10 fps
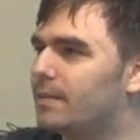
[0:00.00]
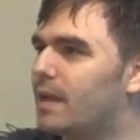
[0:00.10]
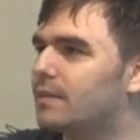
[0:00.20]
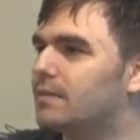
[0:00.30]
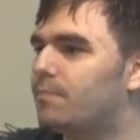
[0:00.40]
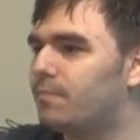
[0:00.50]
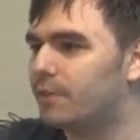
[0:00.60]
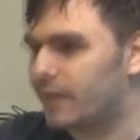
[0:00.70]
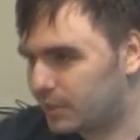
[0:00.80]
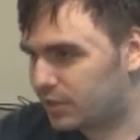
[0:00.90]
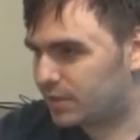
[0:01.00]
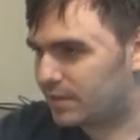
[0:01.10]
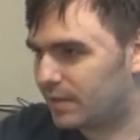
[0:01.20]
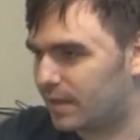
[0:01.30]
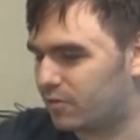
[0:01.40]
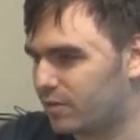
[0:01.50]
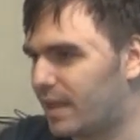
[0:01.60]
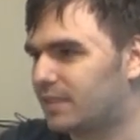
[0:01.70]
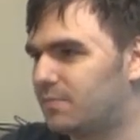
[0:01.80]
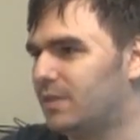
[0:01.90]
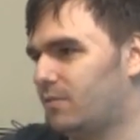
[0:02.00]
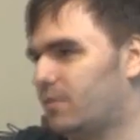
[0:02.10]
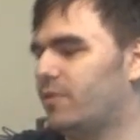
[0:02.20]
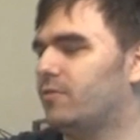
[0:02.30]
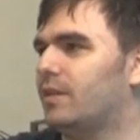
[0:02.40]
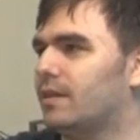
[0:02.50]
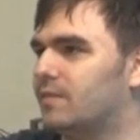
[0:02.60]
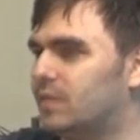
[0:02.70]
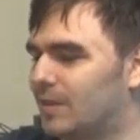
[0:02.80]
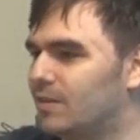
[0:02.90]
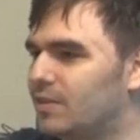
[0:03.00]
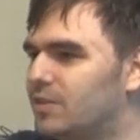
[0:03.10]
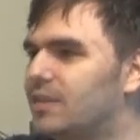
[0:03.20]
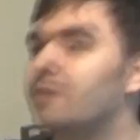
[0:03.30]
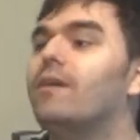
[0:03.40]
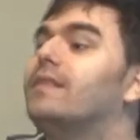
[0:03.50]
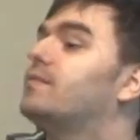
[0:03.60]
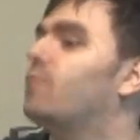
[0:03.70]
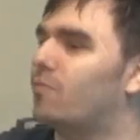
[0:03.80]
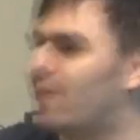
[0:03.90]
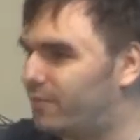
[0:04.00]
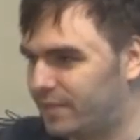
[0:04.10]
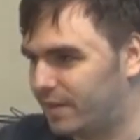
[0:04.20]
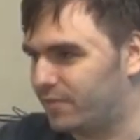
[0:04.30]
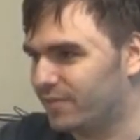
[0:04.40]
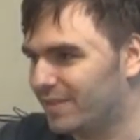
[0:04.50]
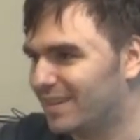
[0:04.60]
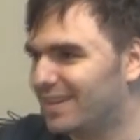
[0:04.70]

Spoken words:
tax the rich, like don't tax me, you're going to tax the rich, and the rich is anyone that's more wealthy than you.